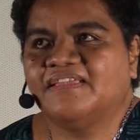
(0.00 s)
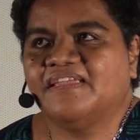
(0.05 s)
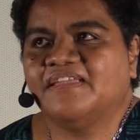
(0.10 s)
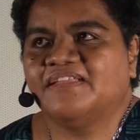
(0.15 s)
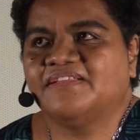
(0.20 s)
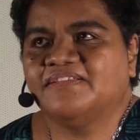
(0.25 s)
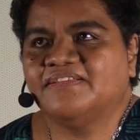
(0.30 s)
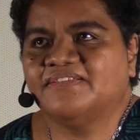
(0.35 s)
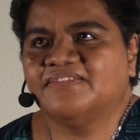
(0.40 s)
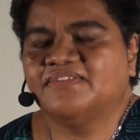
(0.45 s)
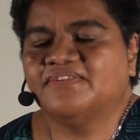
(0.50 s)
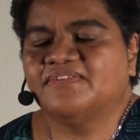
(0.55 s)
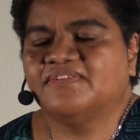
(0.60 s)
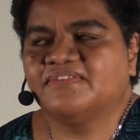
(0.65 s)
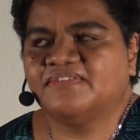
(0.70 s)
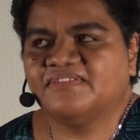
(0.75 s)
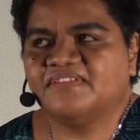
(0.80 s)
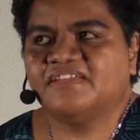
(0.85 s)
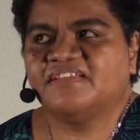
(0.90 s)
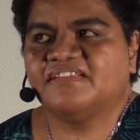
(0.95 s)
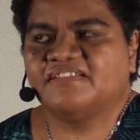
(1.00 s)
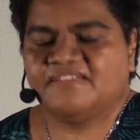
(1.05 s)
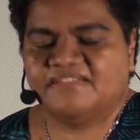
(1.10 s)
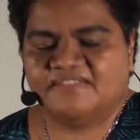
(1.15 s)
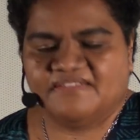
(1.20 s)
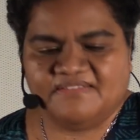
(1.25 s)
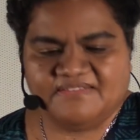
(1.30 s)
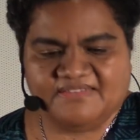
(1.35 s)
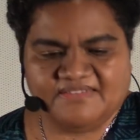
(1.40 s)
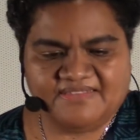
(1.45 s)
8 years old, oh yeah,
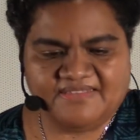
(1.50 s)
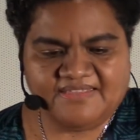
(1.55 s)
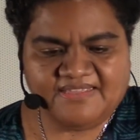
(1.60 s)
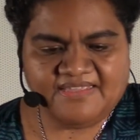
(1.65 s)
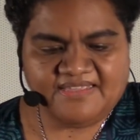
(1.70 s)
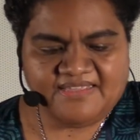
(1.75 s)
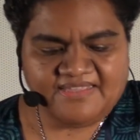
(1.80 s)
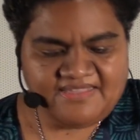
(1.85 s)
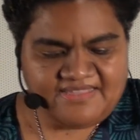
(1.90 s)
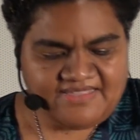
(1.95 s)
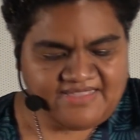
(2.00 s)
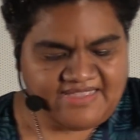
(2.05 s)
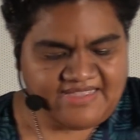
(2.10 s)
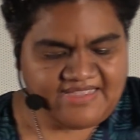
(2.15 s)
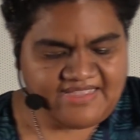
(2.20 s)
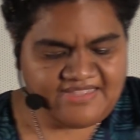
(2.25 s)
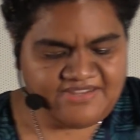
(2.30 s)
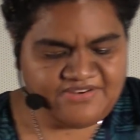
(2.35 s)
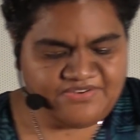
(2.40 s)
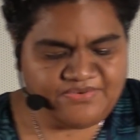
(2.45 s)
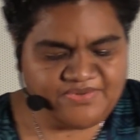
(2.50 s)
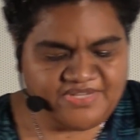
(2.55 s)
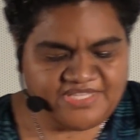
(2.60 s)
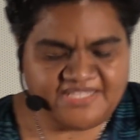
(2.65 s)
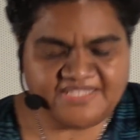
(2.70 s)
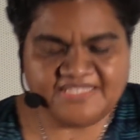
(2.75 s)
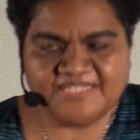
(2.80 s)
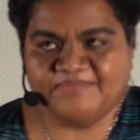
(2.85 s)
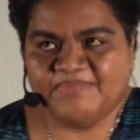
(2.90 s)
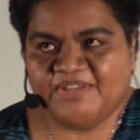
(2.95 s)
I know what
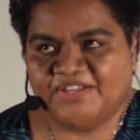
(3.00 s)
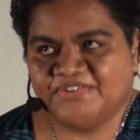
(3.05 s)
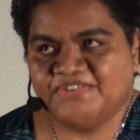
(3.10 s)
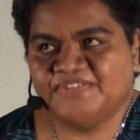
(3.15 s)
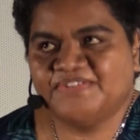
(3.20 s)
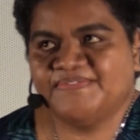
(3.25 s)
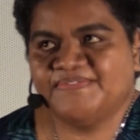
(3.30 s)
that's about.